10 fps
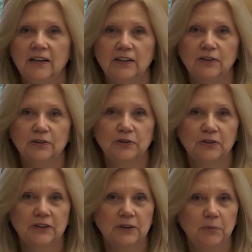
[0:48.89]
you'll learn
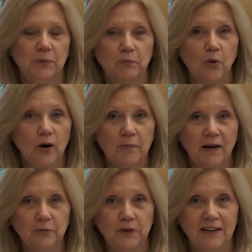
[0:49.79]
a little bit more
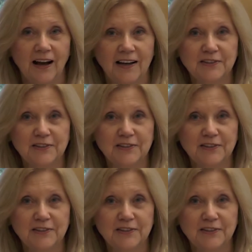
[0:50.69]
about Wheaton High